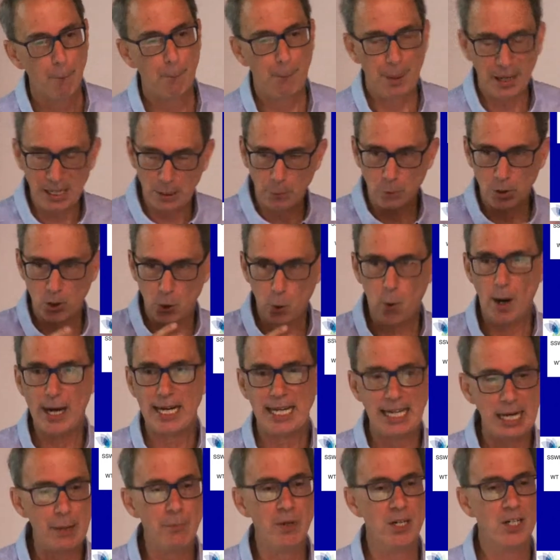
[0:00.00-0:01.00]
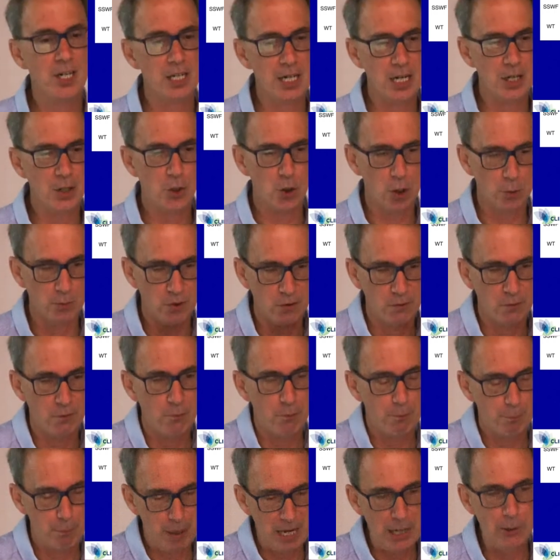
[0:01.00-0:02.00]
but it was quite limited in terms of
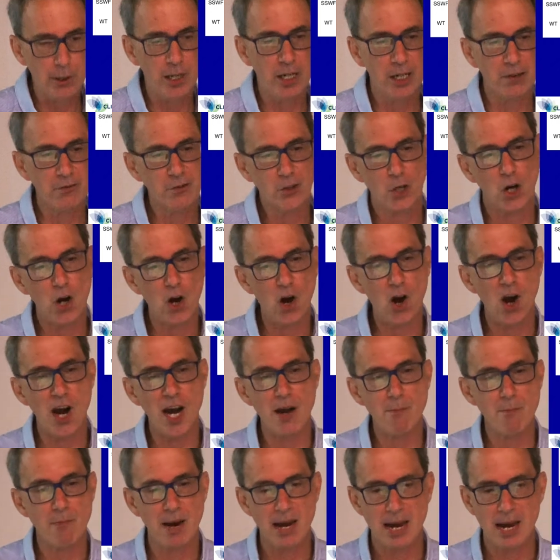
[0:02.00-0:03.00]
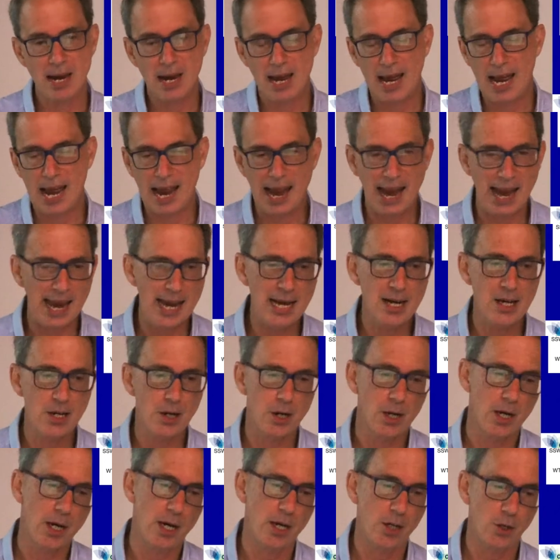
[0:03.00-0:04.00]
period of time and
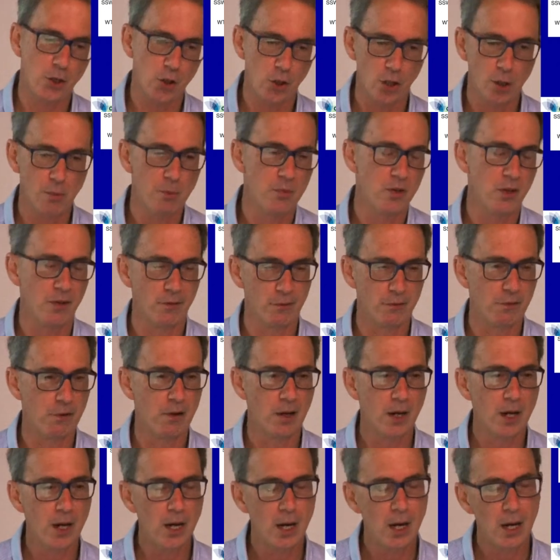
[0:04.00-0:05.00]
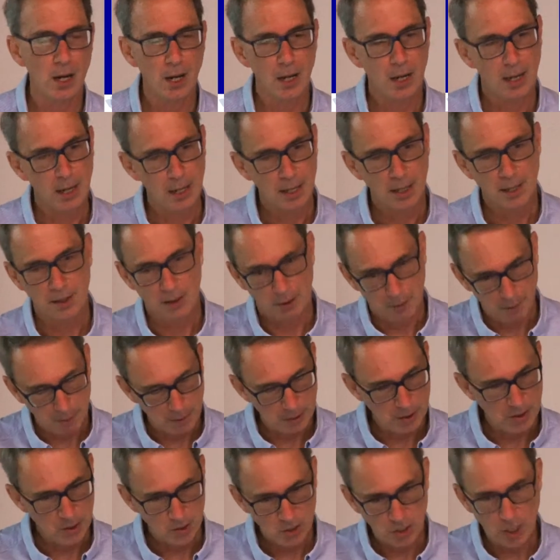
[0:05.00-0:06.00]
in terms of
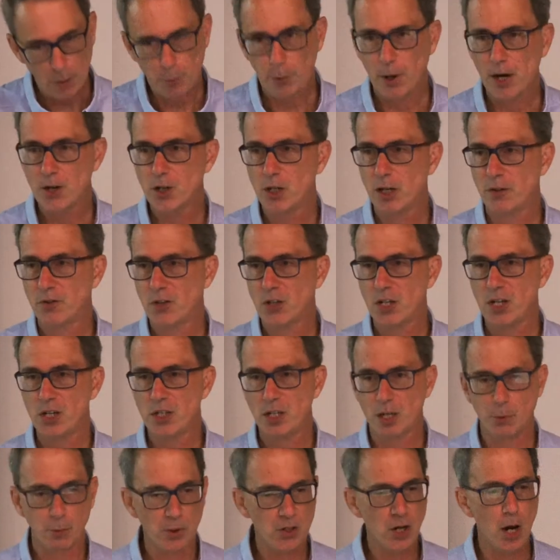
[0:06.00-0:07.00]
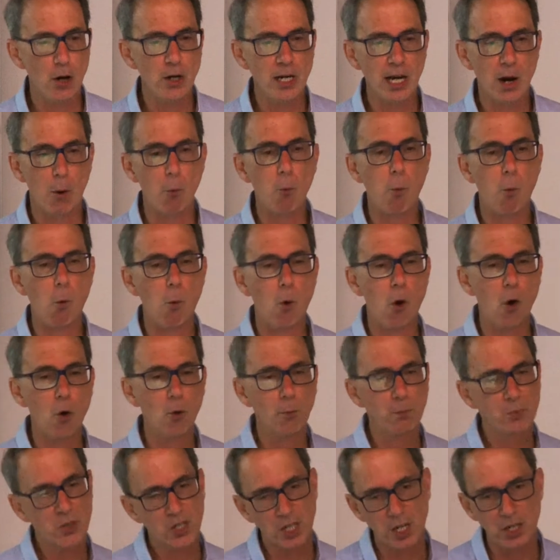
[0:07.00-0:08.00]
separation of season. It was only a
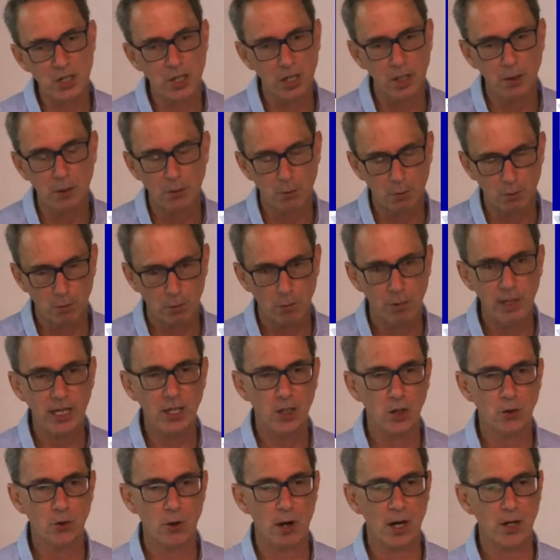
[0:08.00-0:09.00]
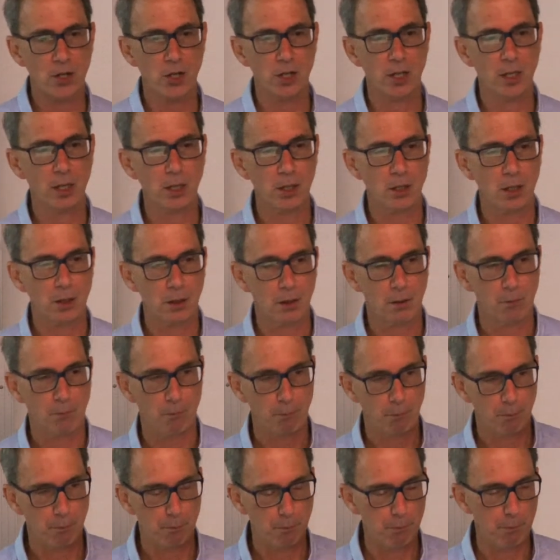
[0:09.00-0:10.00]
warm season reconstruction.
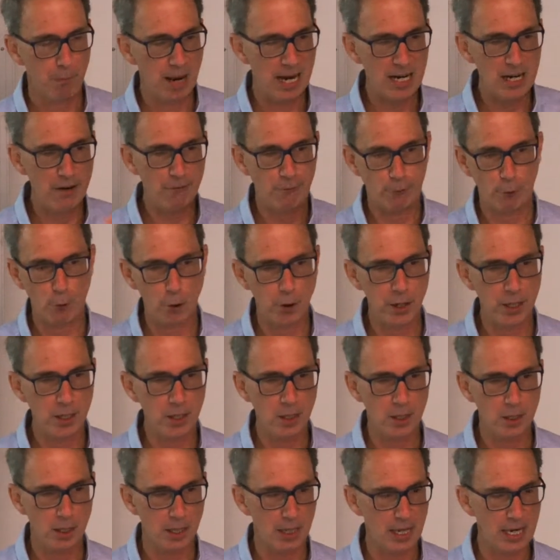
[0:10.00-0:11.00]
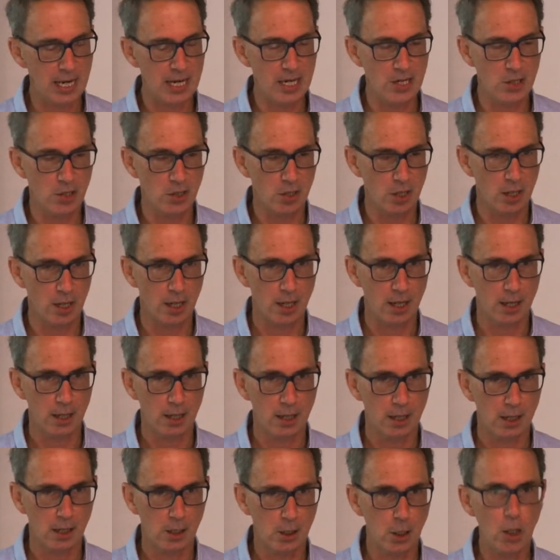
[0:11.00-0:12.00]
Mandy Freund is
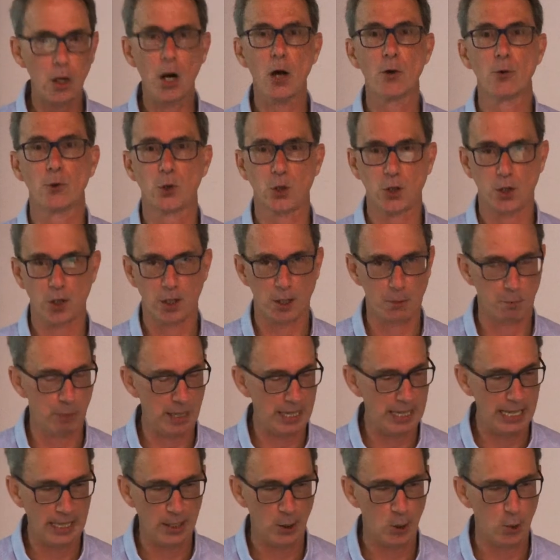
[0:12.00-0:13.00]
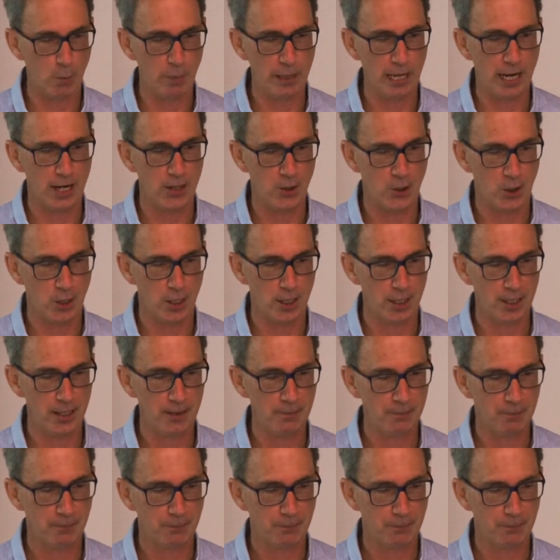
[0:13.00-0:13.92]
close to completing her PhD,